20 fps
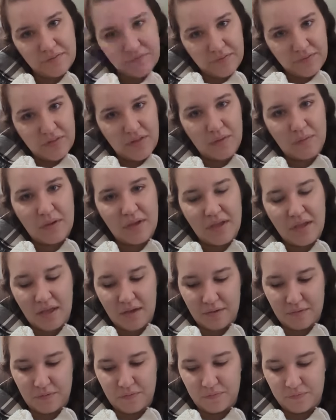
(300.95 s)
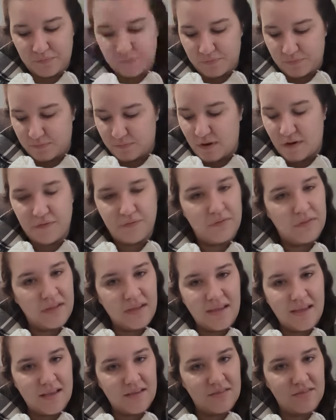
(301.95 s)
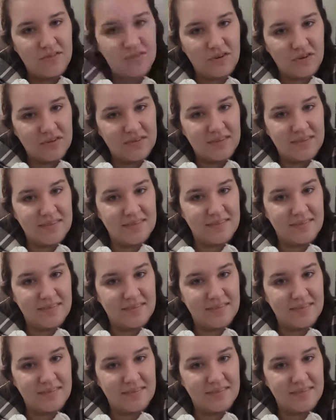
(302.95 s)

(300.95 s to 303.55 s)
flowy, roughly skirt and